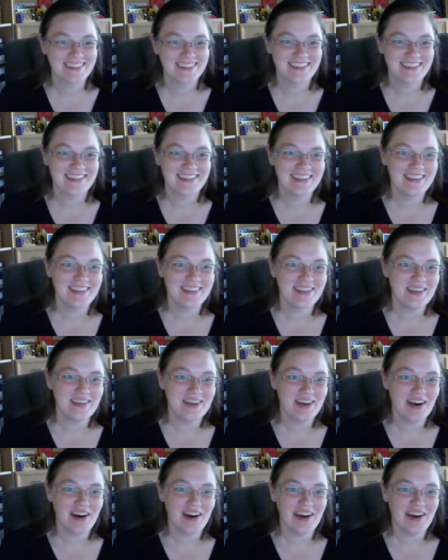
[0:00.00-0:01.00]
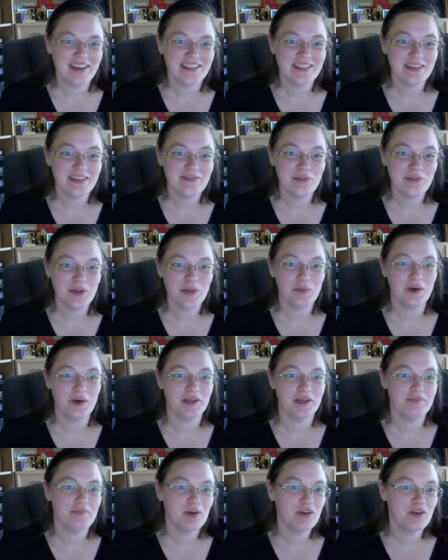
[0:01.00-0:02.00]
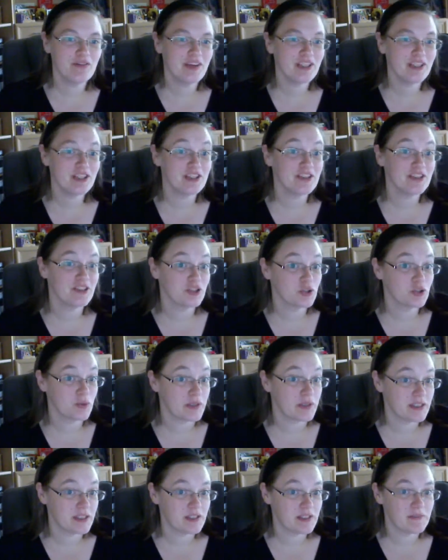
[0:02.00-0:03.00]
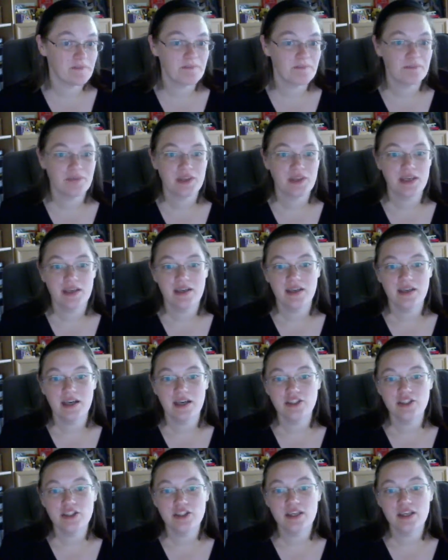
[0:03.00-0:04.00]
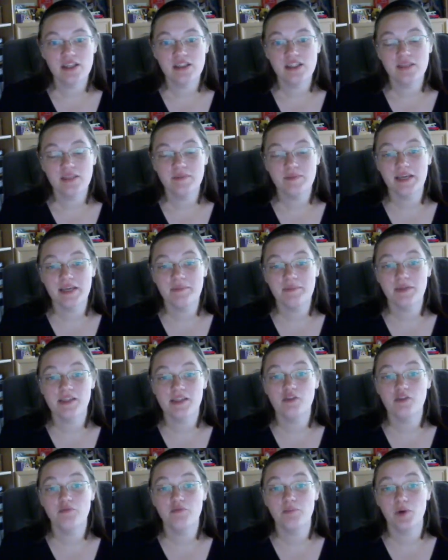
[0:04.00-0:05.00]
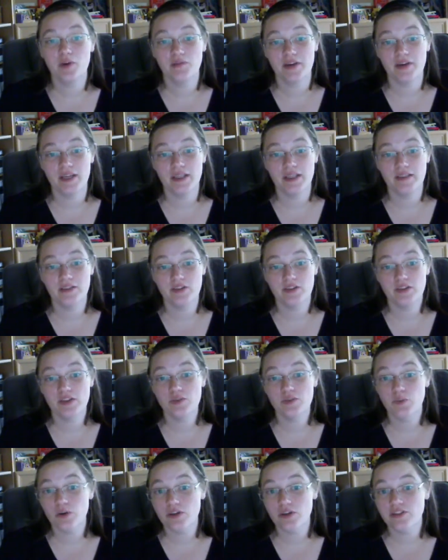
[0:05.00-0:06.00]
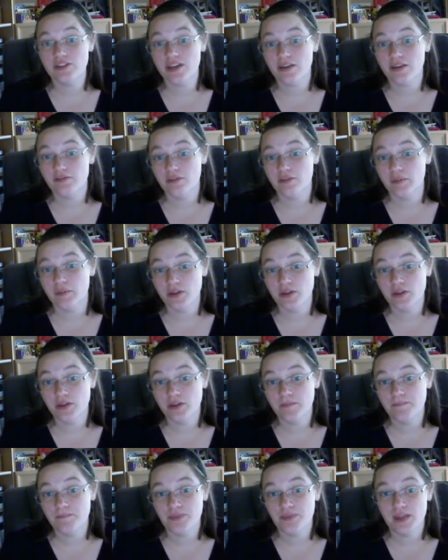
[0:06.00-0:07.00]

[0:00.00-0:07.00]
All right, day 41. Motivation is a choice. I just can't seem to get myself motivated. Do these words sound familiar?